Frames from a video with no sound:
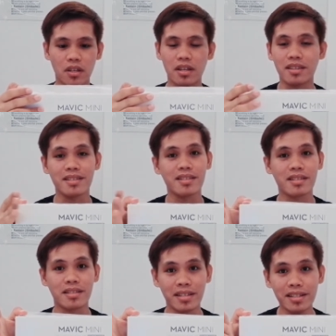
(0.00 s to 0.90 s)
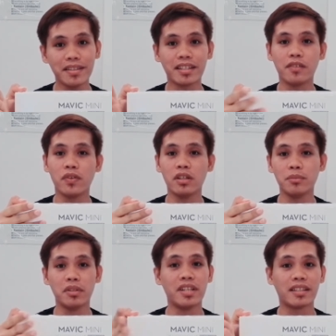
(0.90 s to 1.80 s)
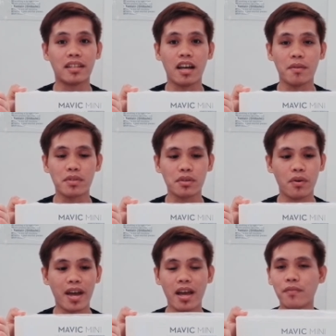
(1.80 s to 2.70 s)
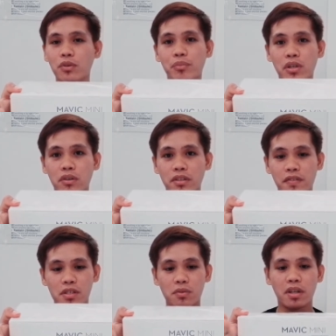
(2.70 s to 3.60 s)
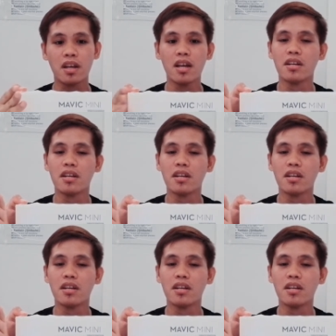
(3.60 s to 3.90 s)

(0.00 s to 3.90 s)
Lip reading: it is still not available that time, so I have to pre-order this one.